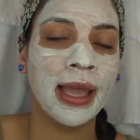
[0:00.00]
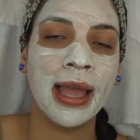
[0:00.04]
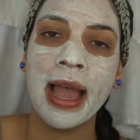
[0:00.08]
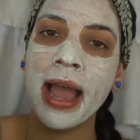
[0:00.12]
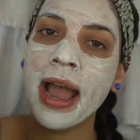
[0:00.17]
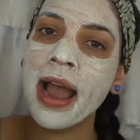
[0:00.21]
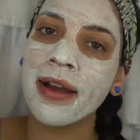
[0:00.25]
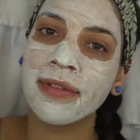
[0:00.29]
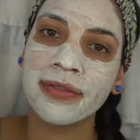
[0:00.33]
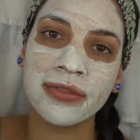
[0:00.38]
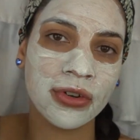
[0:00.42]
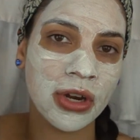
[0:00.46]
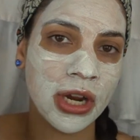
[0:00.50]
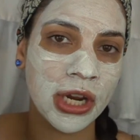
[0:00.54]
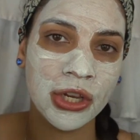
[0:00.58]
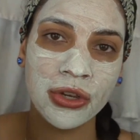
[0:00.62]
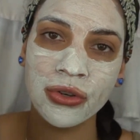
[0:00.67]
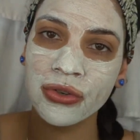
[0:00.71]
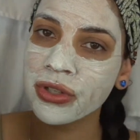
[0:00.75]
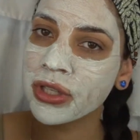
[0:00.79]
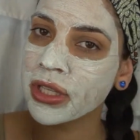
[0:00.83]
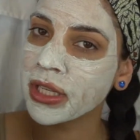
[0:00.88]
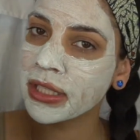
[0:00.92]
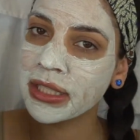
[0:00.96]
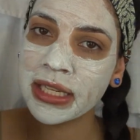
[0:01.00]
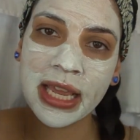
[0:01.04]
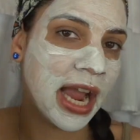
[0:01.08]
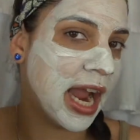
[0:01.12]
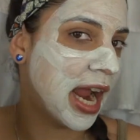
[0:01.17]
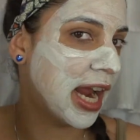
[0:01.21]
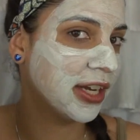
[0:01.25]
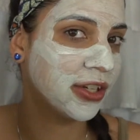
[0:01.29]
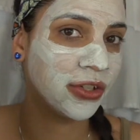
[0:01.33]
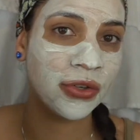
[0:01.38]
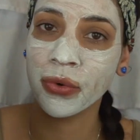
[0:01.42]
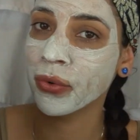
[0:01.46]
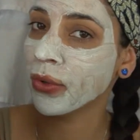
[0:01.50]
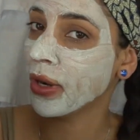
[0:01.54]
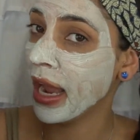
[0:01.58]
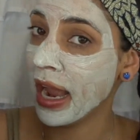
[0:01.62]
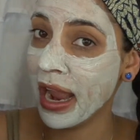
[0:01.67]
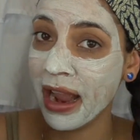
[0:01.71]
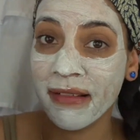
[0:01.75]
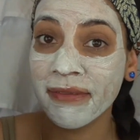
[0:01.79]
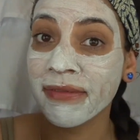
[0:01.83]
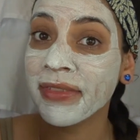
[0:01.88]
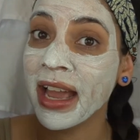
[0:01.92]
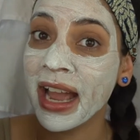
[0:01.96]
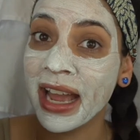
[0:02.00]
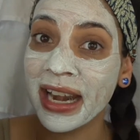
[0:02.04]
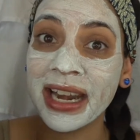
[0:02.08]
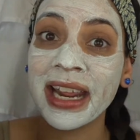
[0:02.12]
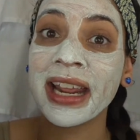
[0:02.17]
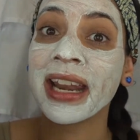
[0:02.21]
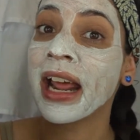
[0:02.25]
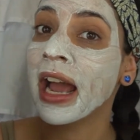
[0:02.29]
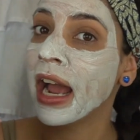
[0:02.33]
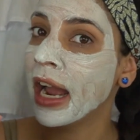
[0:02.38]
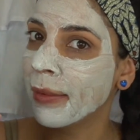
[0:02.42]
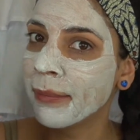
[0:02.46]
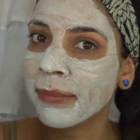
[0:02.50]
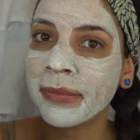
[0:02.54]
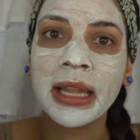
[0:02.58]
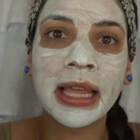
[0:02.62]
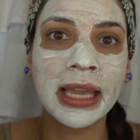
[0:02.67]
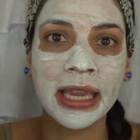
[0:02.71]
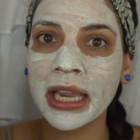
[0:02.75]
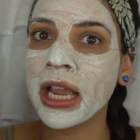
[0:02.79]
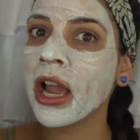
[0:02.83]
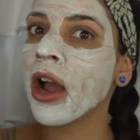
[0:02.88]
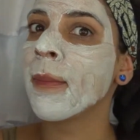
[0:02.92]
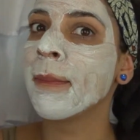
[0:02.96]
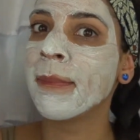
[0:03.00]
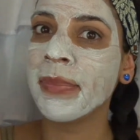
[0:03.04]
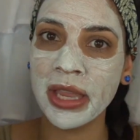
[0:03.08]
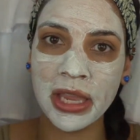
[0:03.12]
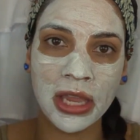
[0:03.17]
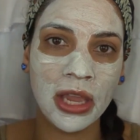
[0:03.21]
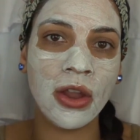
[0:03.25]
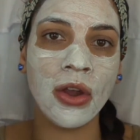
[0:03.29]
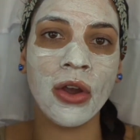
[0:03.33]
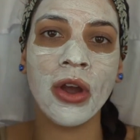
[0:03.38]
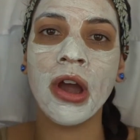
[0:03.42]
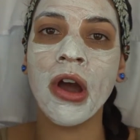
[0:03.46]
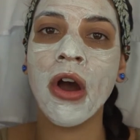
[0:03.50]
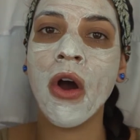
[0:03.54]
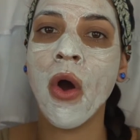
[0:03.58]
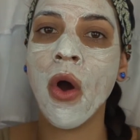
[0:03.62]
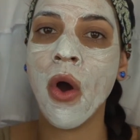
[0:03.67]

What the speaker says: After I use this, I don't have that, and I'm like being,